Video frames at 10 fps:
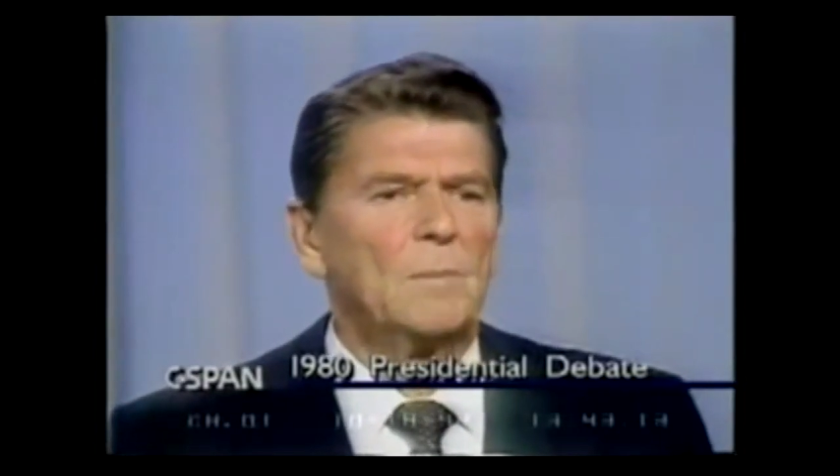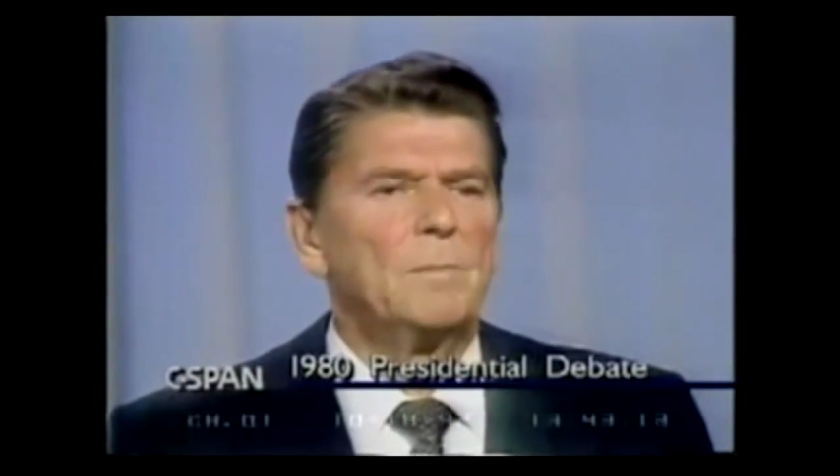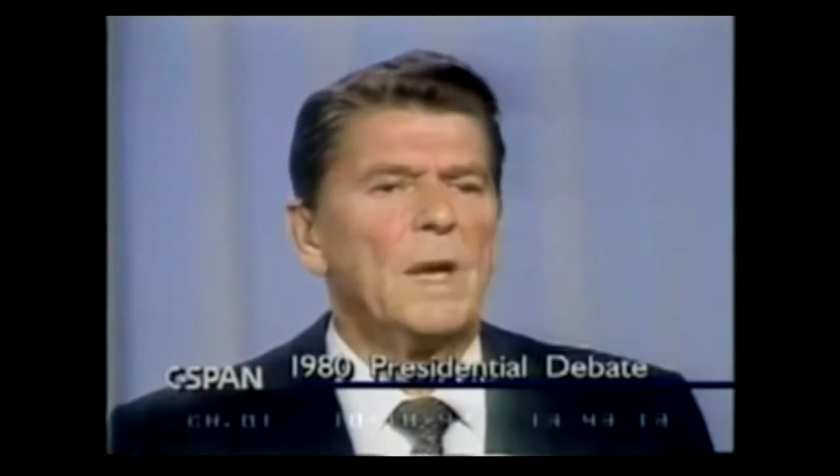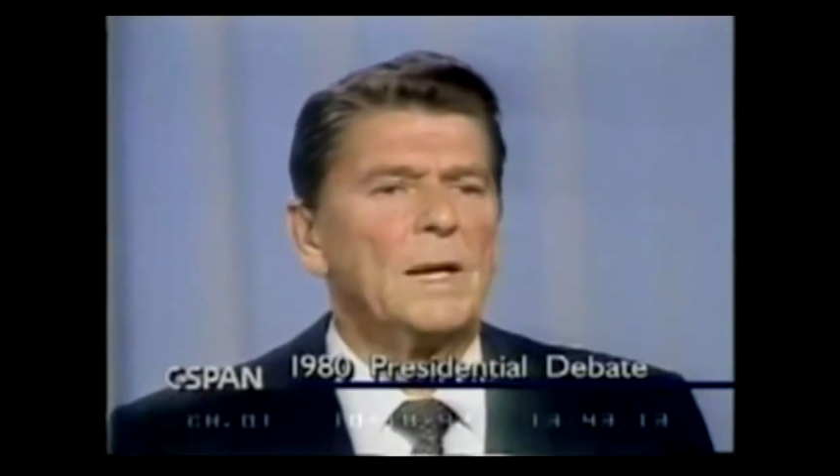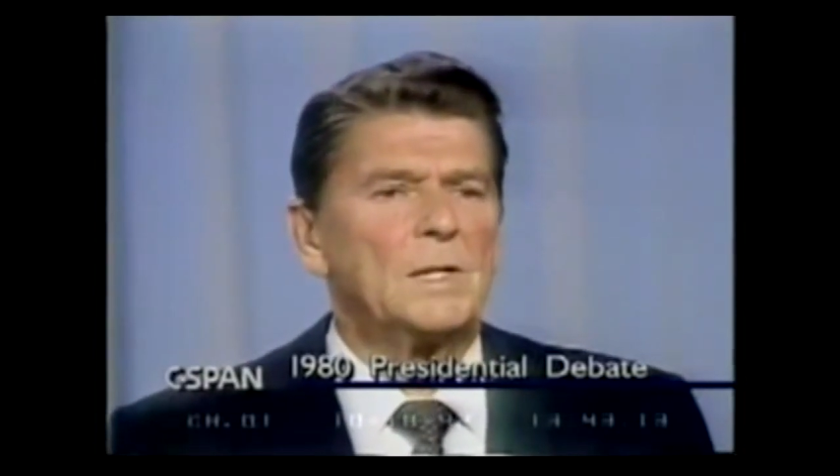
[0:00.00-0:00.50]

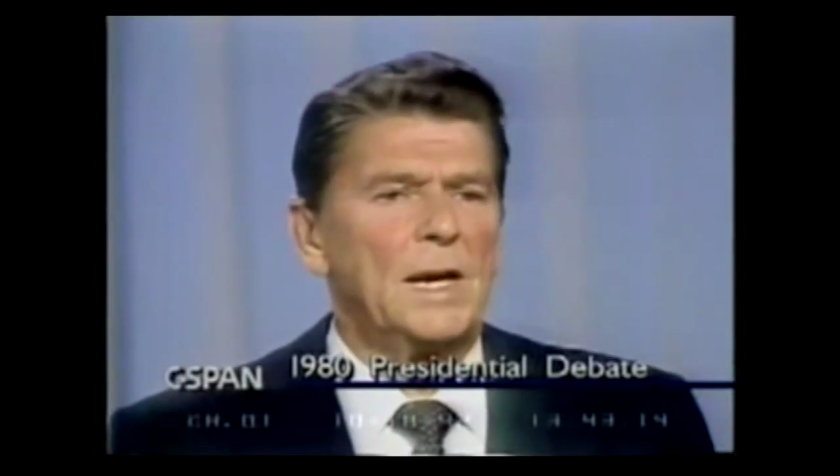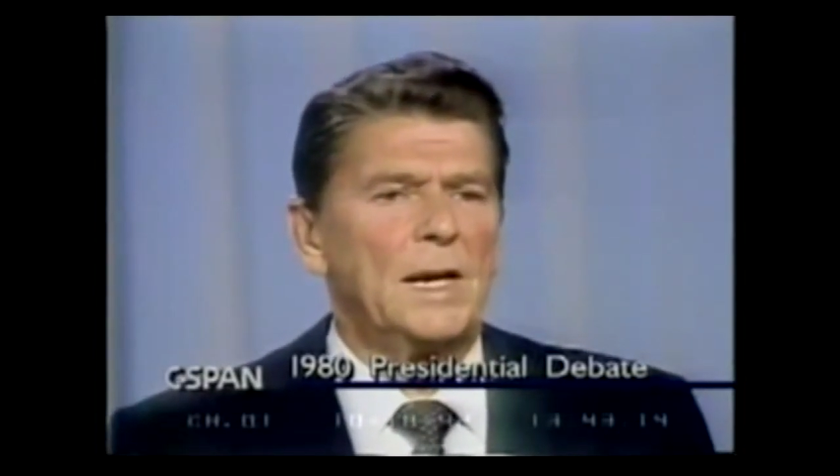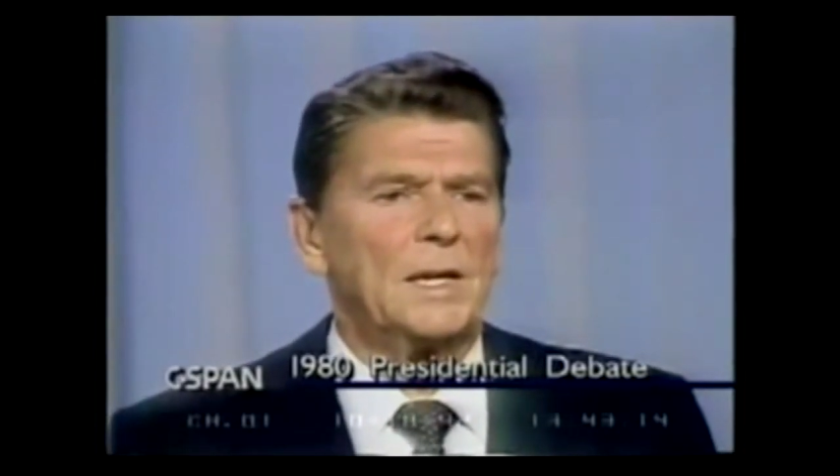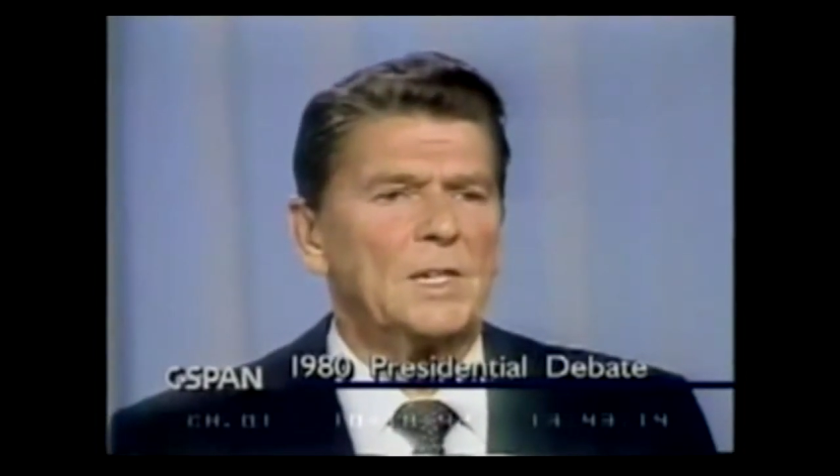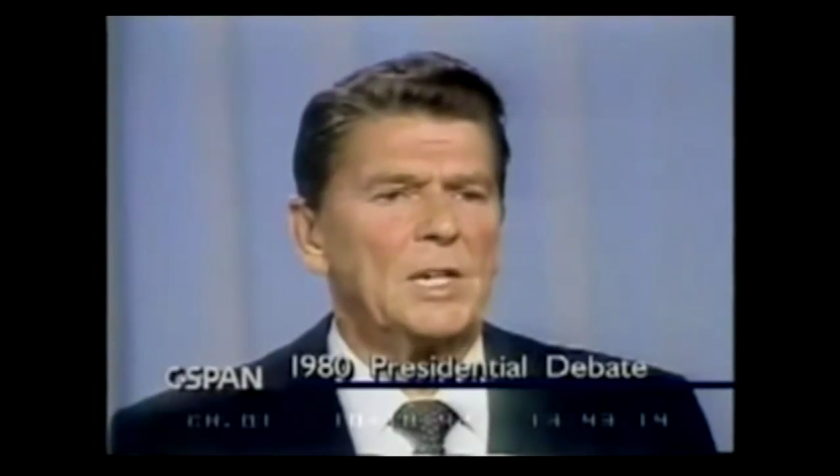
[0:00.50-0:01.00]

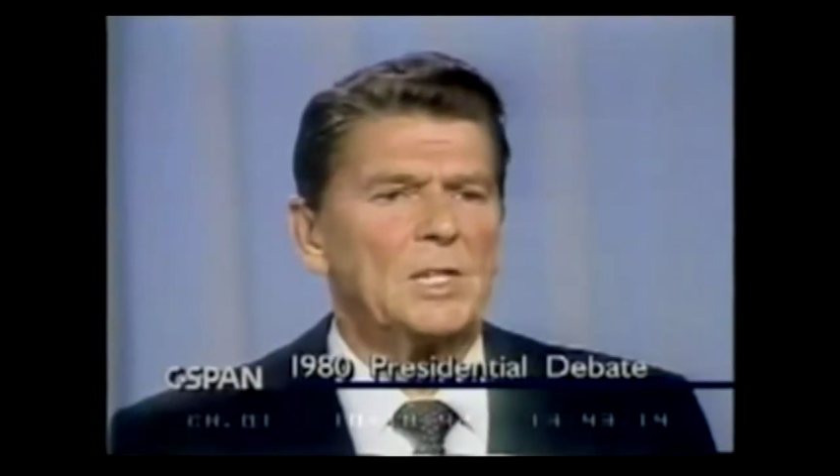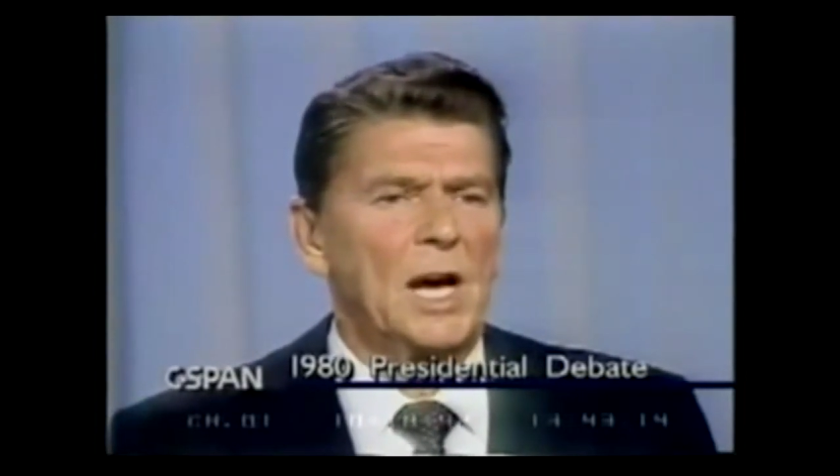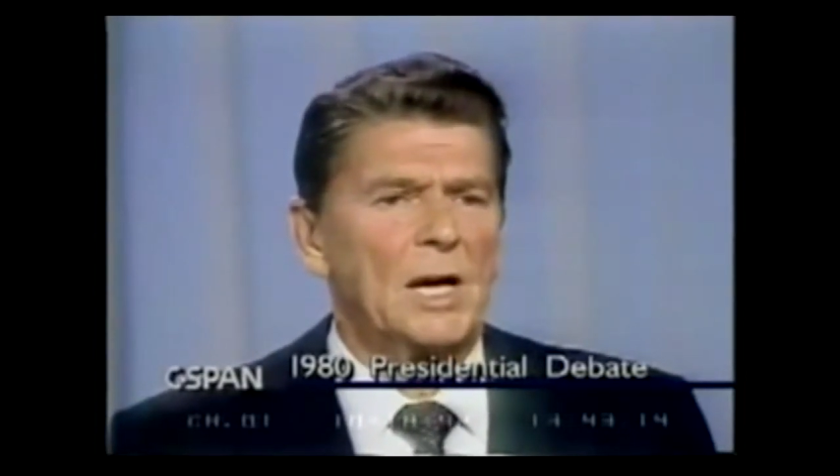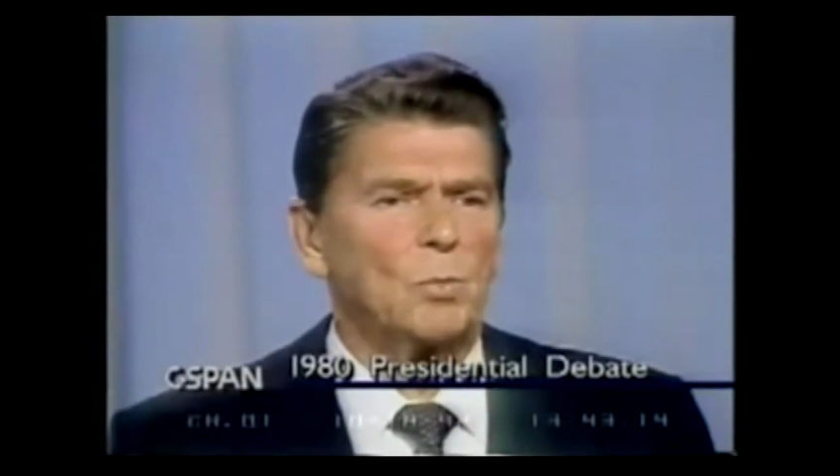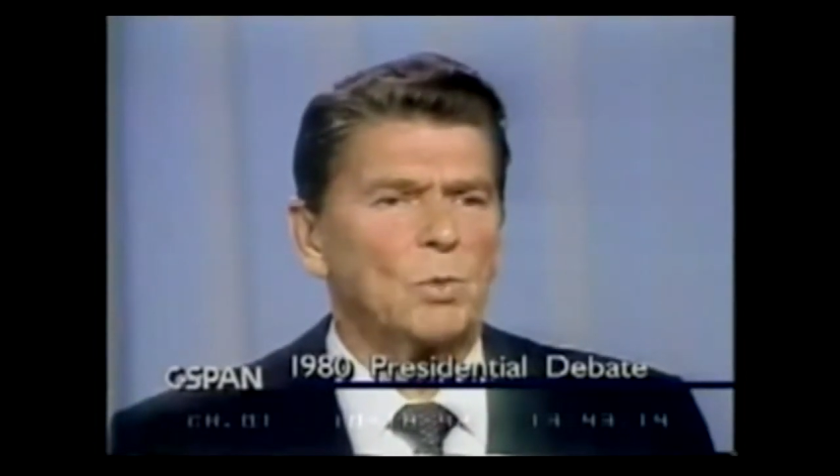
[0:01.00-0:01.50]
maintaining a
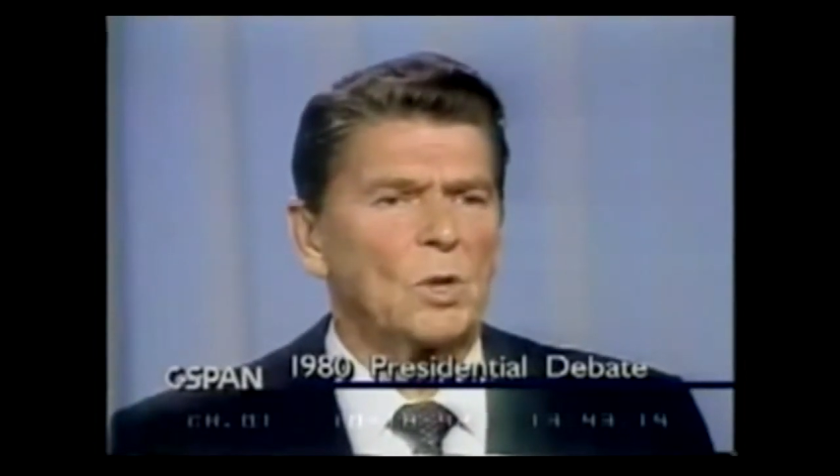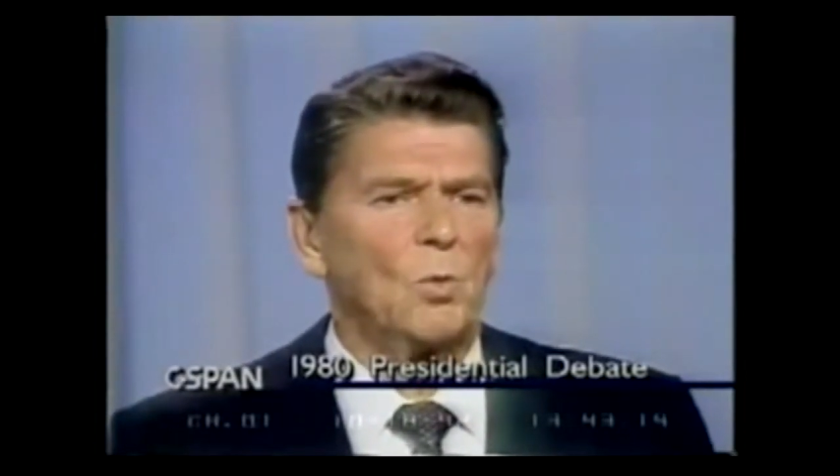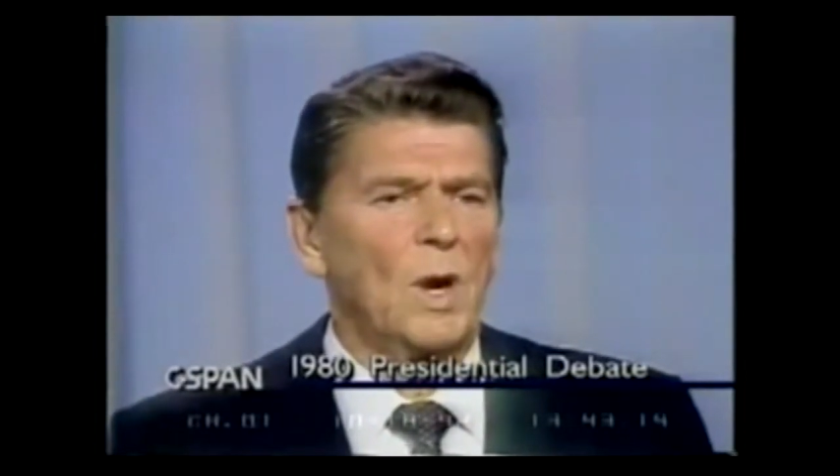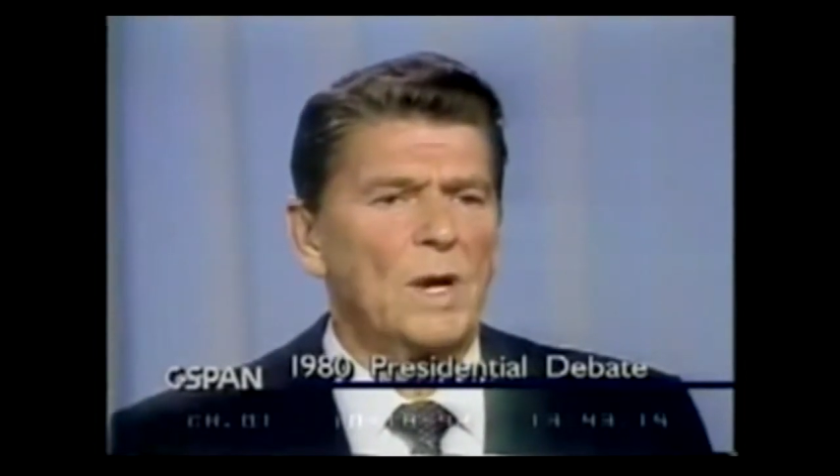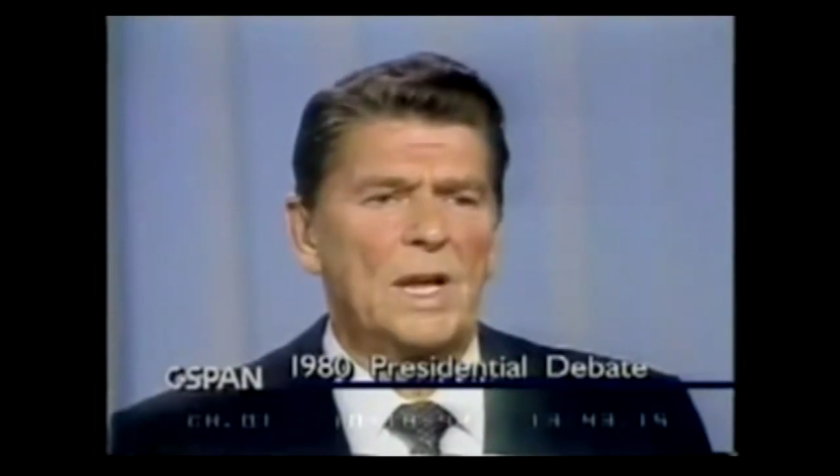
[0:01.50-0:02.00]
detente with the
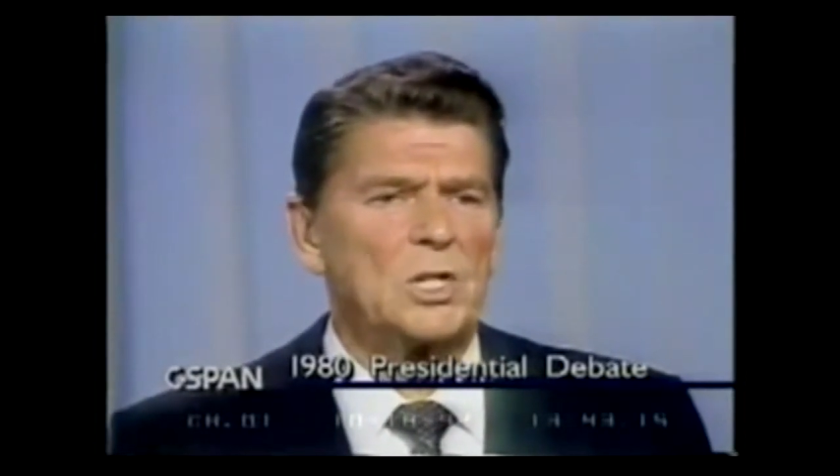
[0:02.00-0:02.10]
one